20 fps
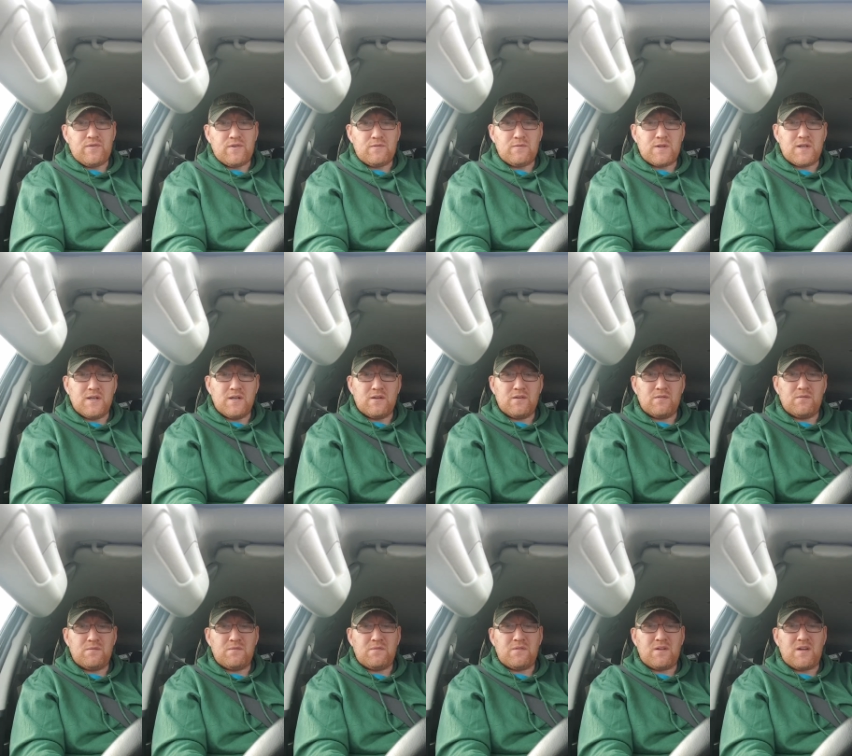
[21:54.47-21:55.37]
I'm like,
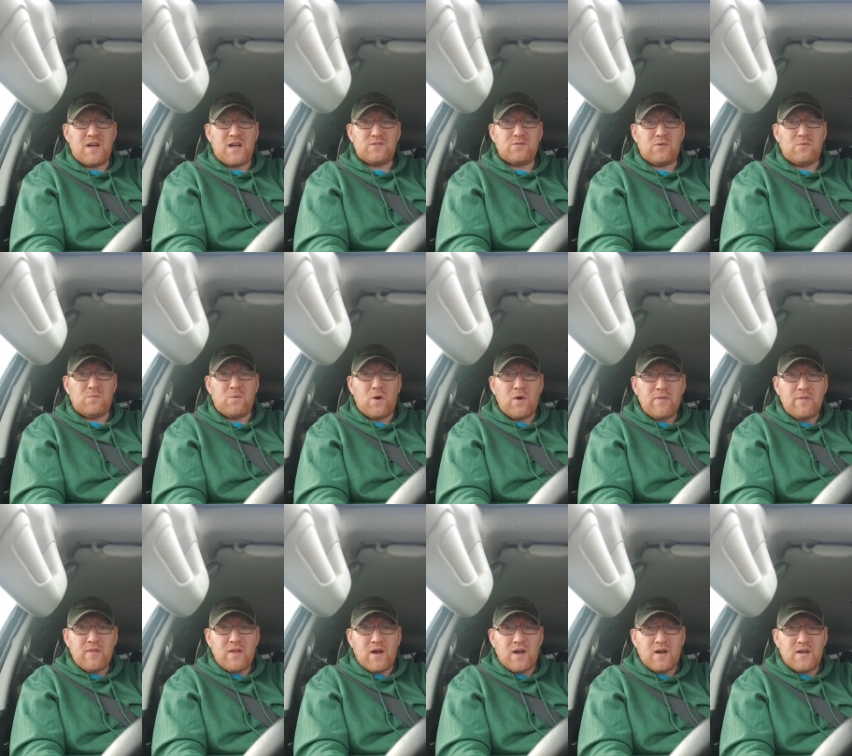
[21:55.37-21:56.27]
well, I don't
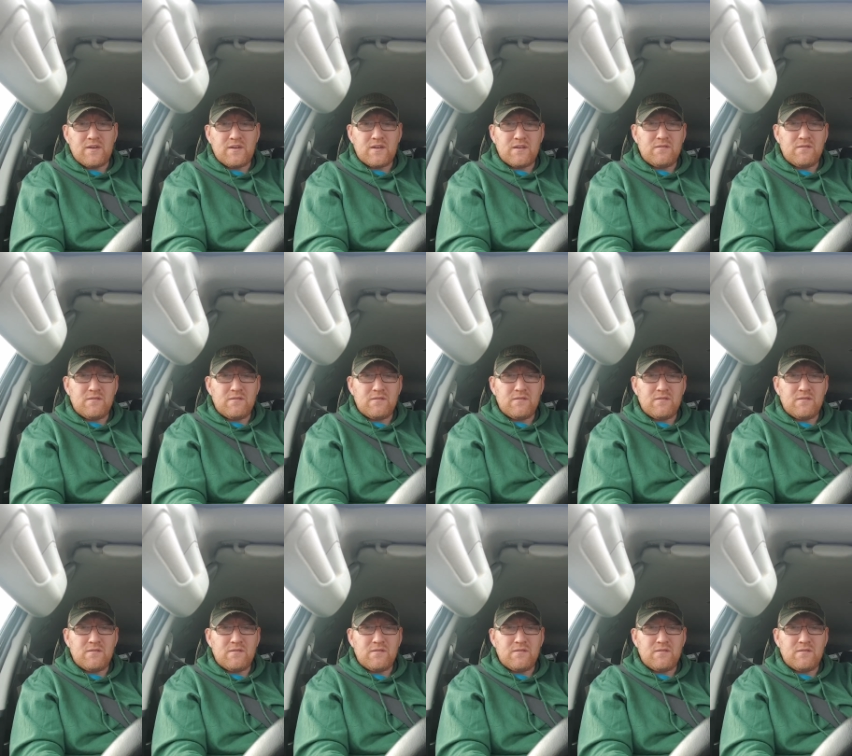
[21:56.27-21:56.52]
want that.